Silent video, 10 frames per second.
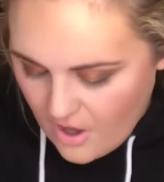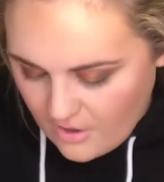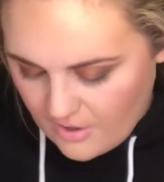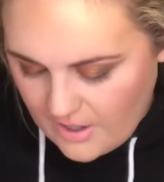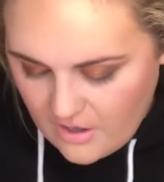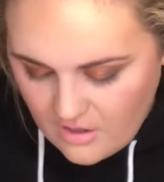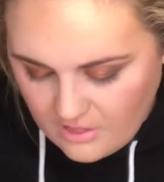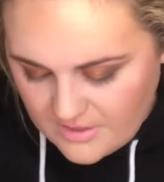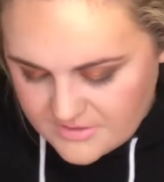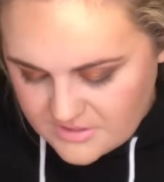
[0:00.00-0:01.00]
Alright,
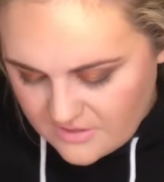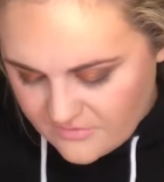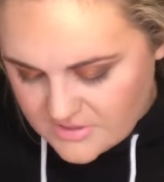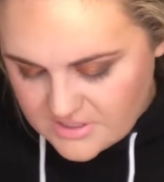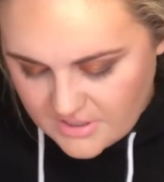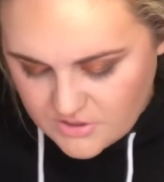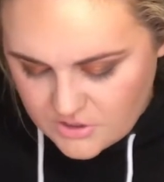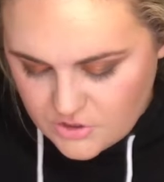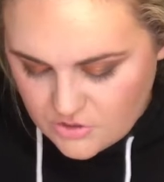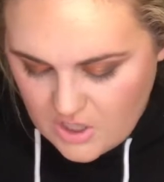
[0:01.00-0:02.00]
let's give it a second
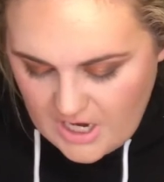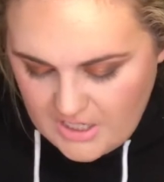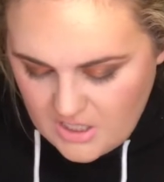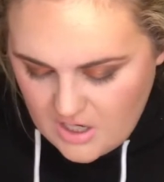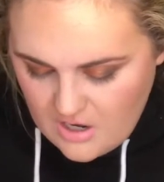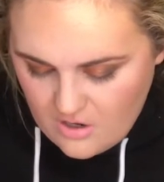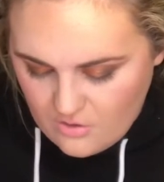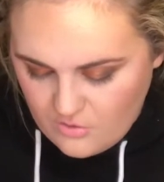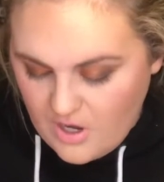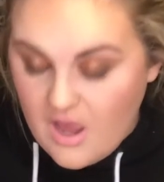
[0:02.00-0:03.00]
to dry
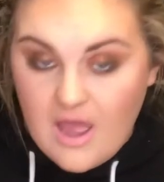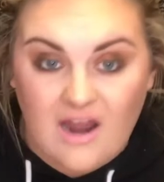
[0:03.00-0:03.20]
down.